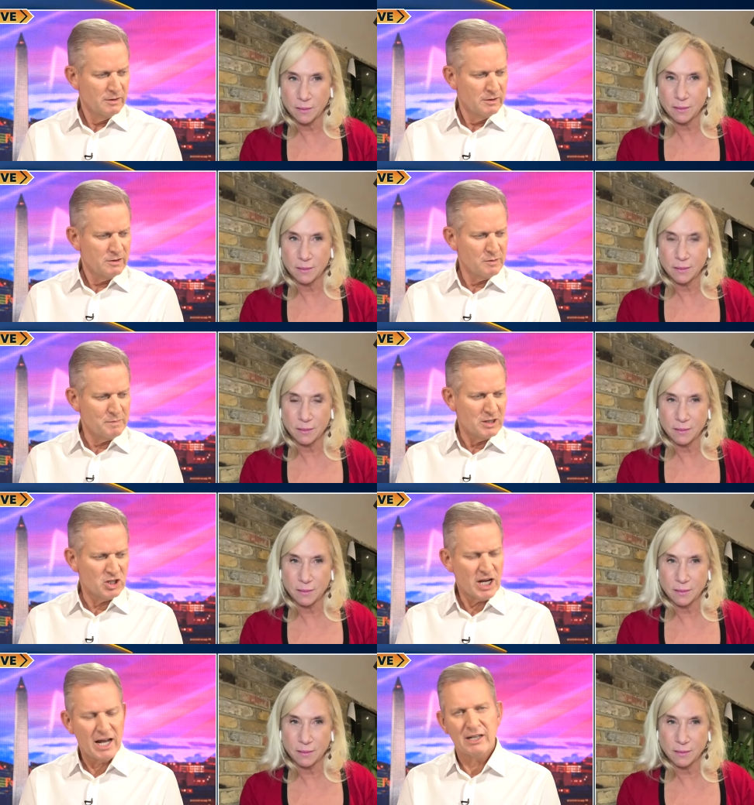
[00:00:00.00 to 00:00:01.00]
Speaker 1: to be
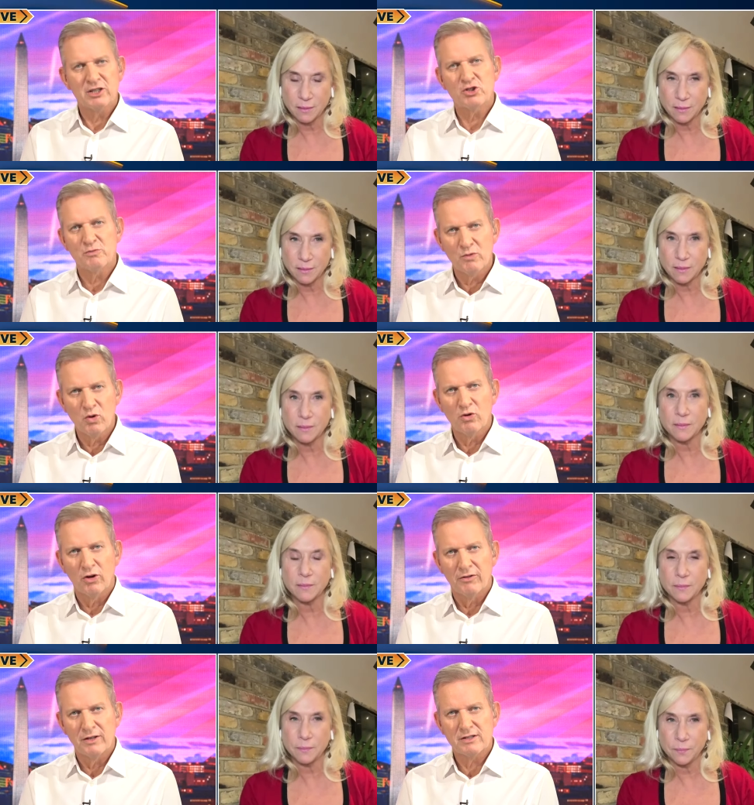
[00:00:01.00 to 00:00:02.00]
challenged more
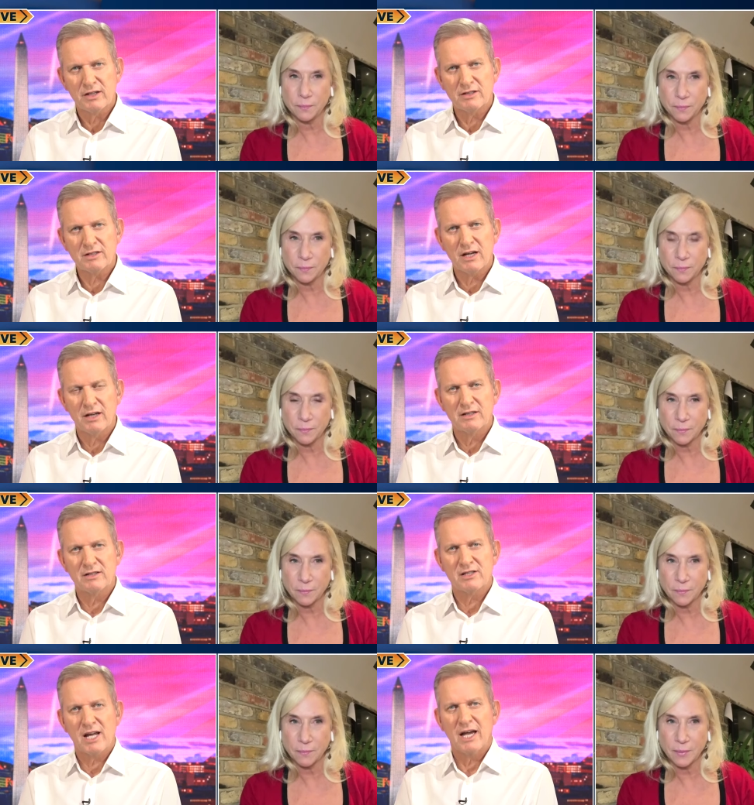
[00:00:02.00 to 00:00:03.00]
on this. I didn't
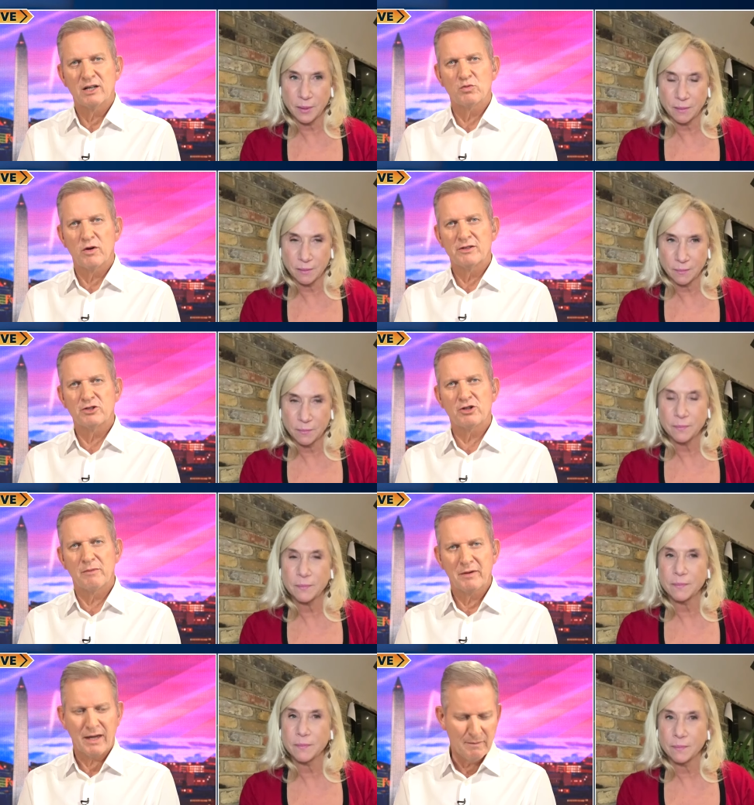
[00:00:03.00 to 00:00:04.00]
understand why the
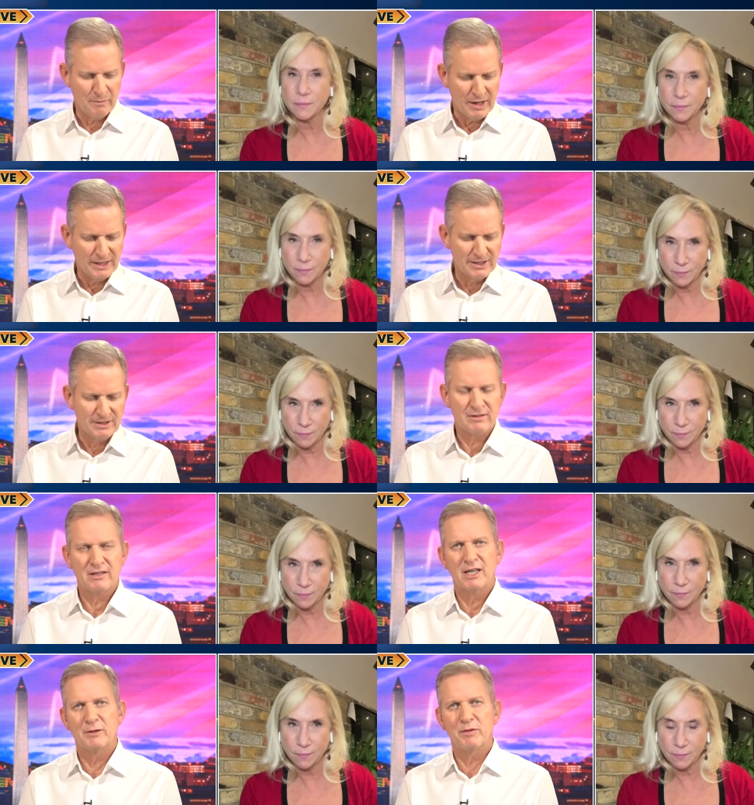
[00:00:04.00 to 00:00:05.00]
Trump campaign didn't
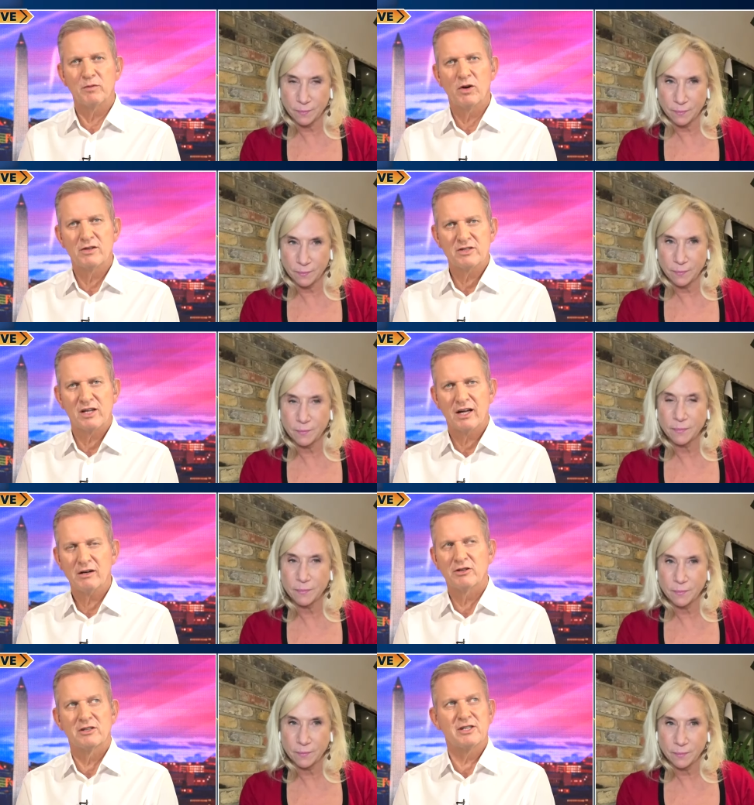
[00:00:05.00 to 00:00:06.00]
think it'd be worth saying,
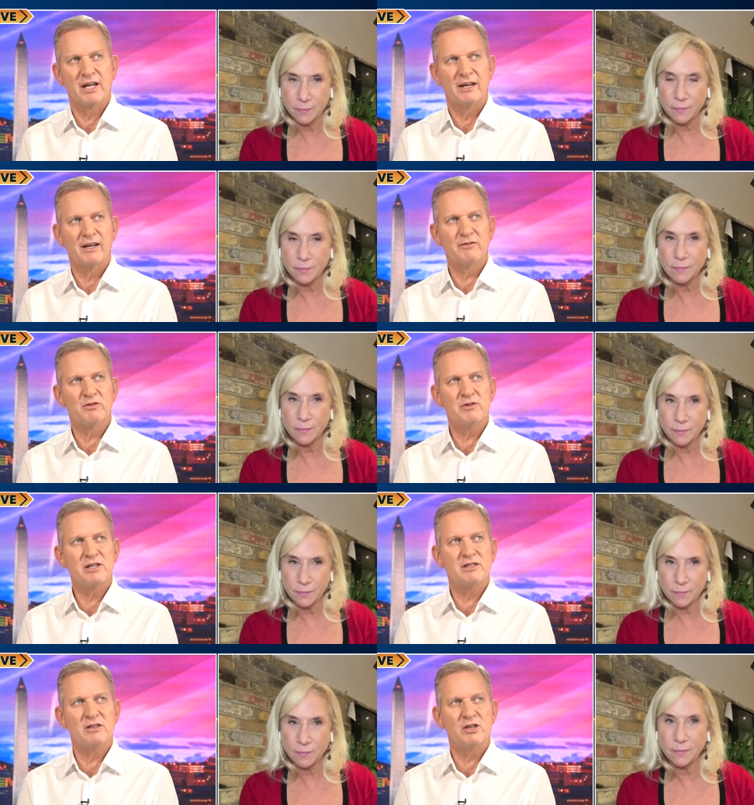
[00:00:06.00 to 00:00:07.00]
hold on a second, love, the
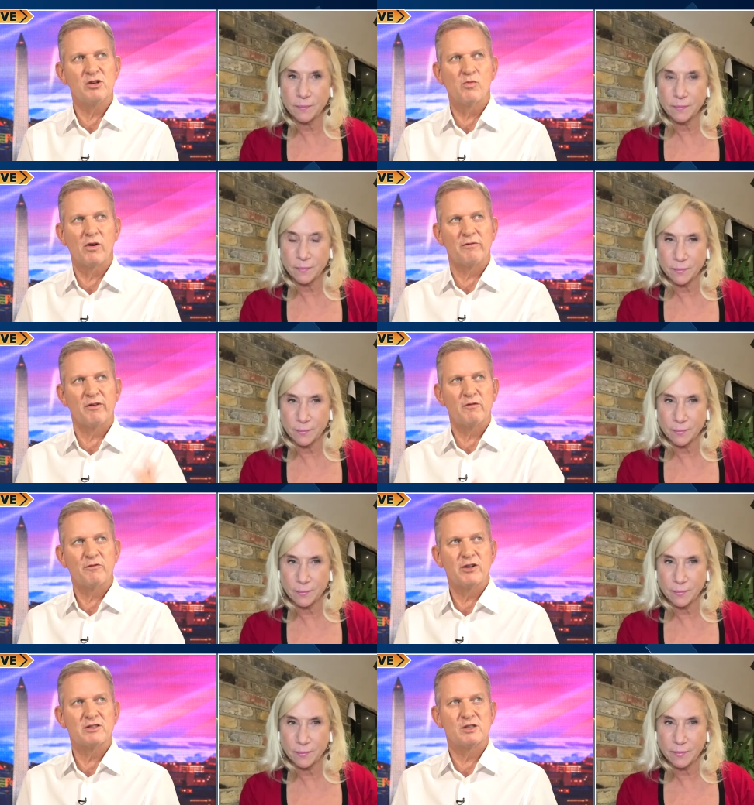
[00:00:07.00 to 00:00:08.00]
reason that you want to vote
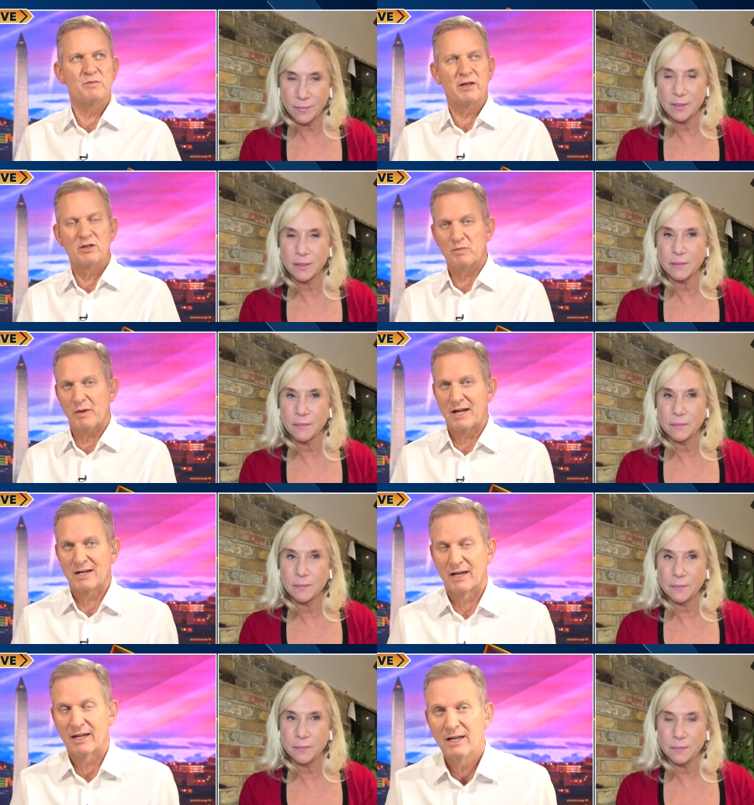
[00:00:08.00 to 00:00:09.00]
for us is because
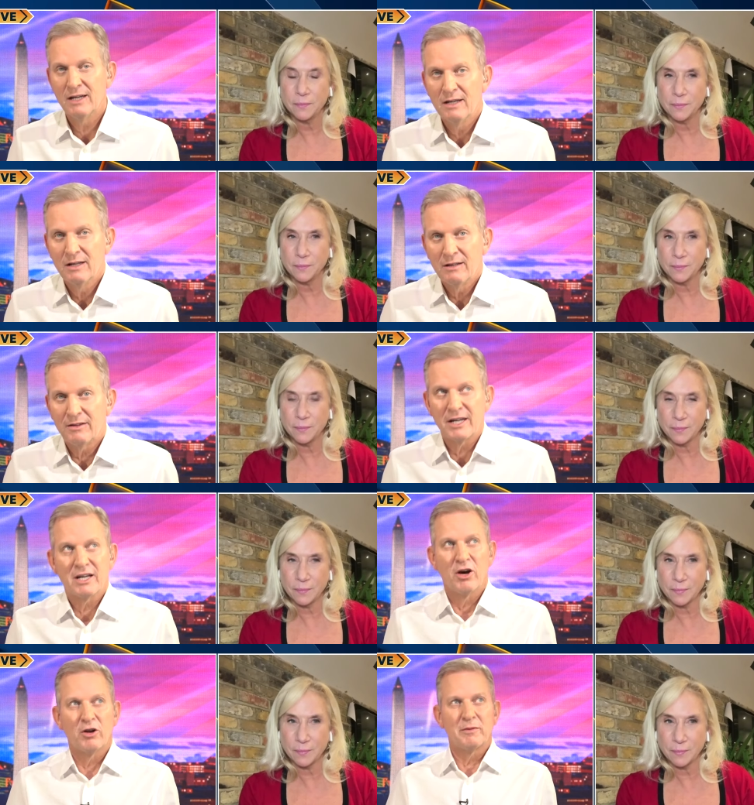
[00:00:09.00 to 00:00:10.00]
patently the
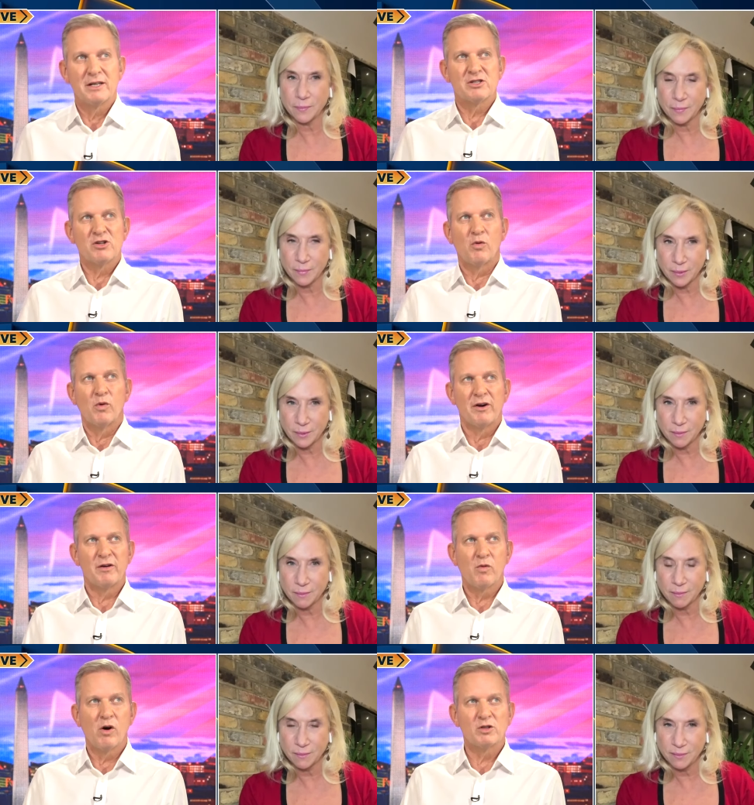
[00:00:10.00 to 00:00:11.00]
economy is not where
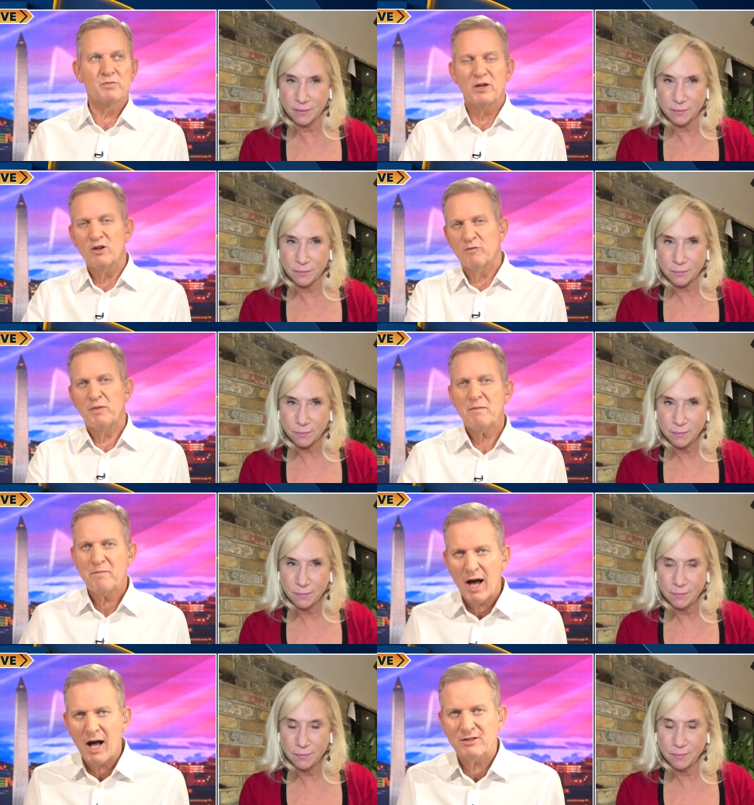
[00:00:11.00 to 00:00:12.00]
it was, but you've been
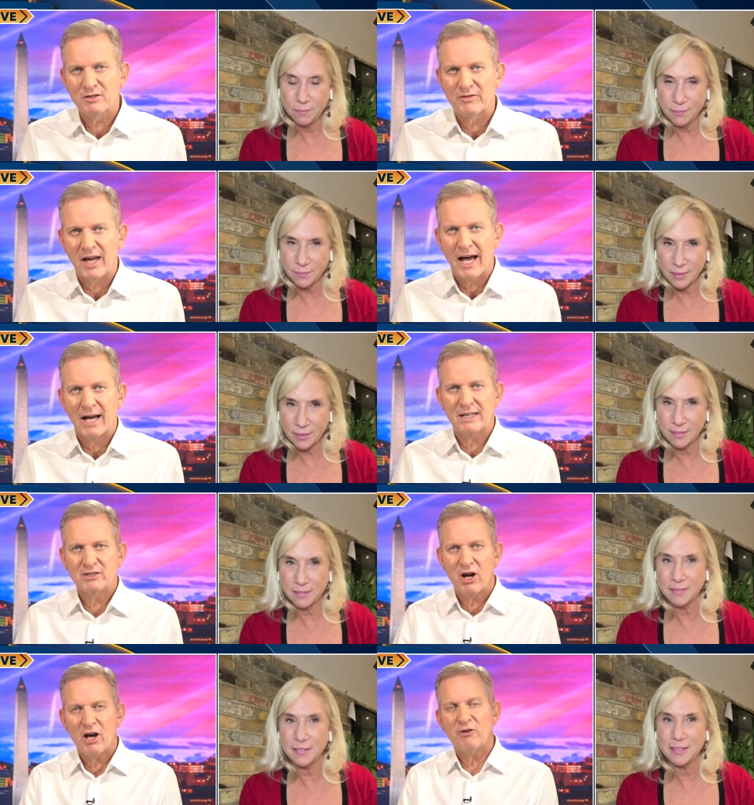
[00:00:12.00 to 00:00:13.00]
part of that. And
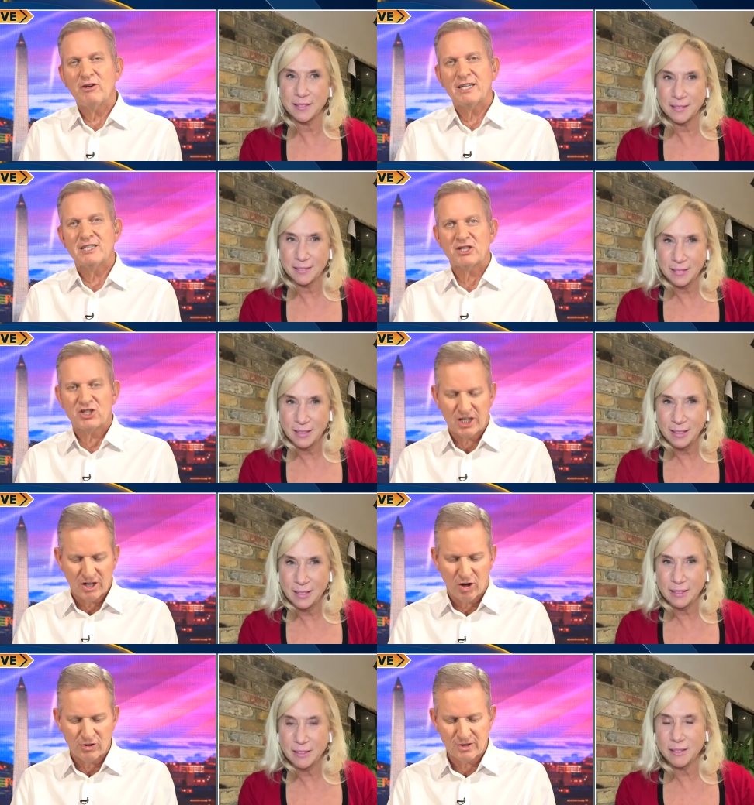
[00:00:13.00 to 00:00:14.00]
not only did she
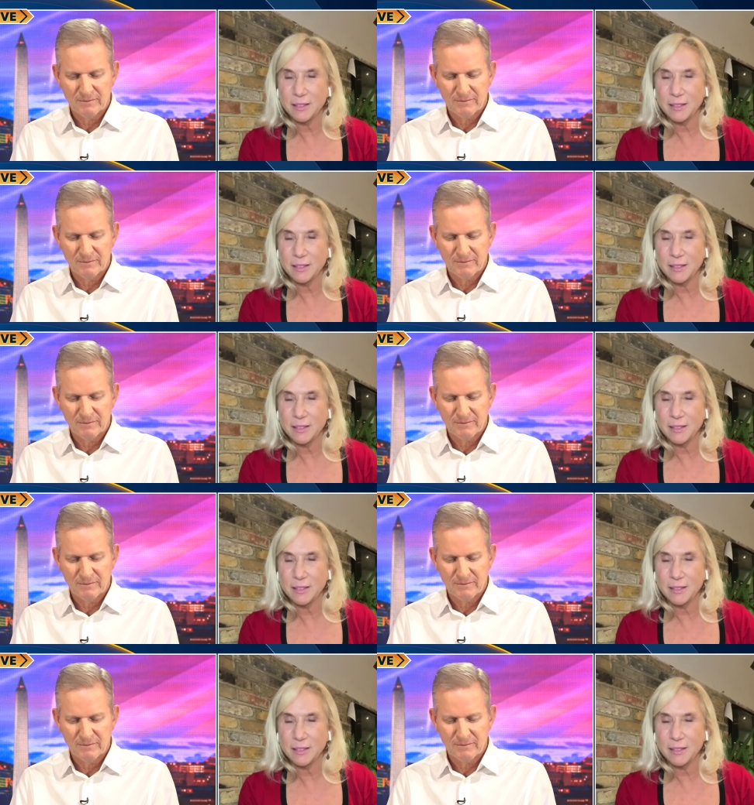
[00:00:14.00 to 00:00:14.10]
not